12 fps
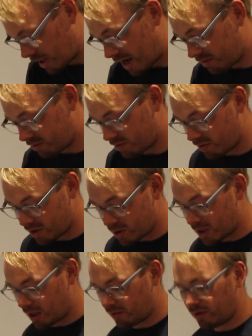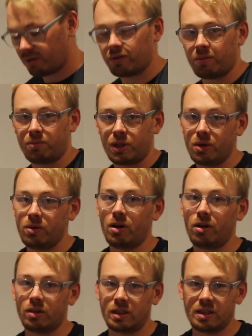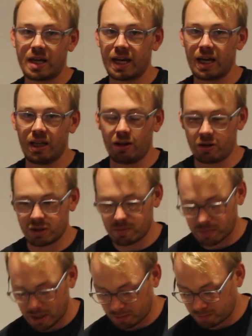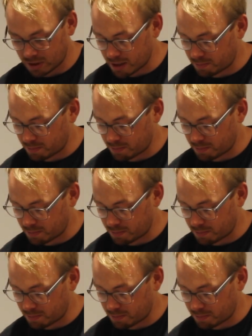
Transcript: I haven't reviewed anything from Brewdog. They're getting lots of bad